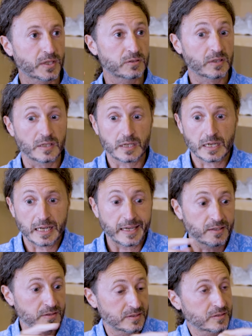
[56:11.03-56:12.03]
because I, I,
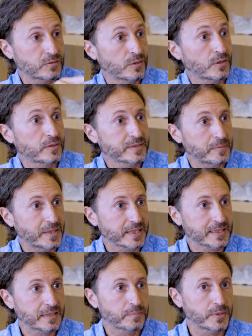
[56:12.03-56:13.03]
cannot destroy all of them
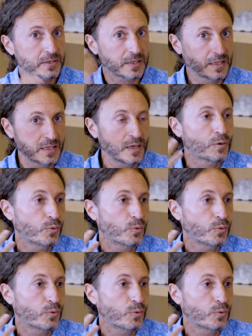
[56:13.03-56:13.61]
like that but yeah.